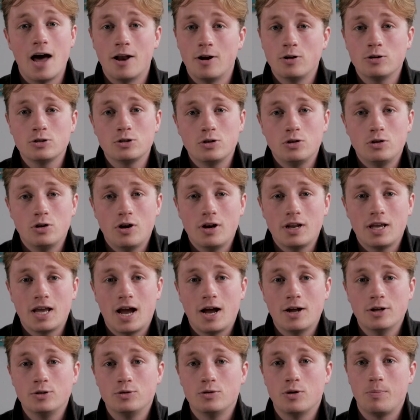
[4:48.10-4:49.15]
and also learning
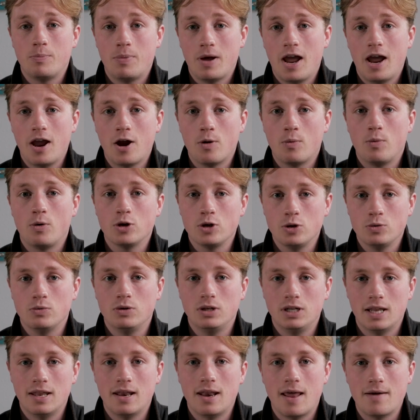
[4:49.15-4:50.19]
how to repair what you
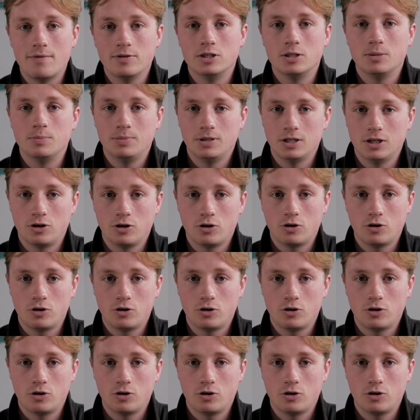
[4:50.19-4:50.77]
will inevitably